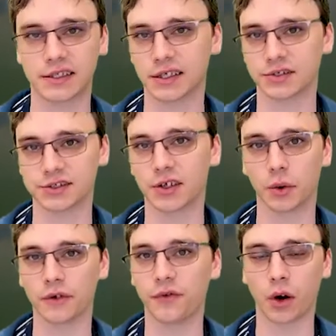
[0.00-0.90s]
it's a
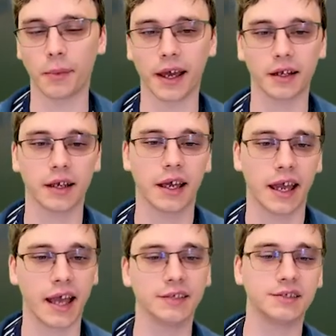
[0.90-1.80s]
slower format.
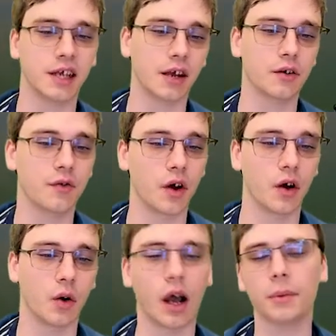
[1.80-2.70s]
In Standard,
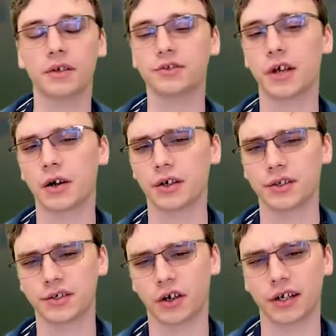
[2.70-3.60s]
though, I'm not sure how good
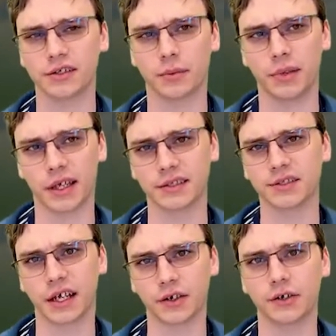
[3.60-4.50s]
this card ends up being in
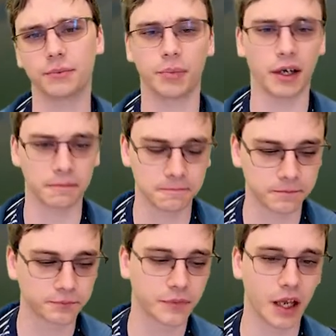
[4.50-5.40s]
Standard, but
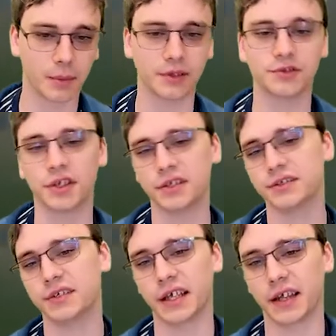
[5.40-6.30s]
I'm interested in
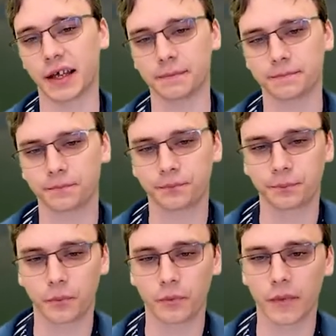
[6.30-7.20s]
seeing that.
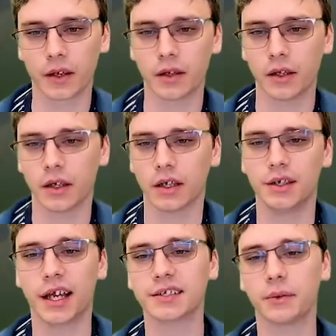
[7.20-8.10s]

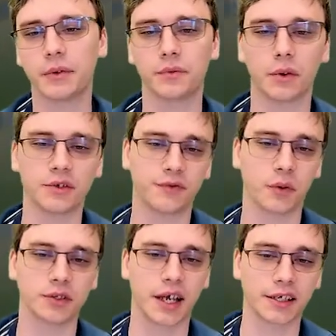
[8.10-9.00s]
Next up, we have Rona's
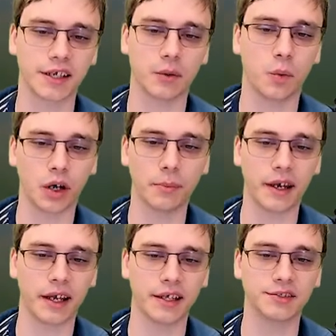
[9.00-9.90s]
Vortex, a
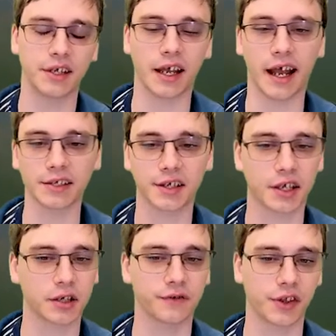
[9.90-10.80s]
1-mana instant. It has a
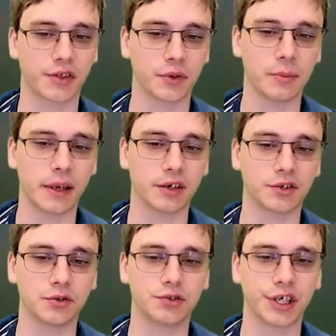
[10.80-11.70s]
kicker for 3 mana,
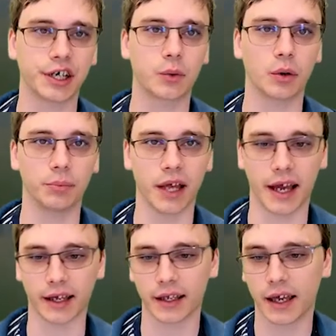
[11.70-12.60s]
2 generic, 1
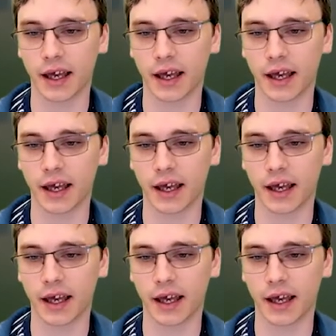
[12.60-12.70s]
black.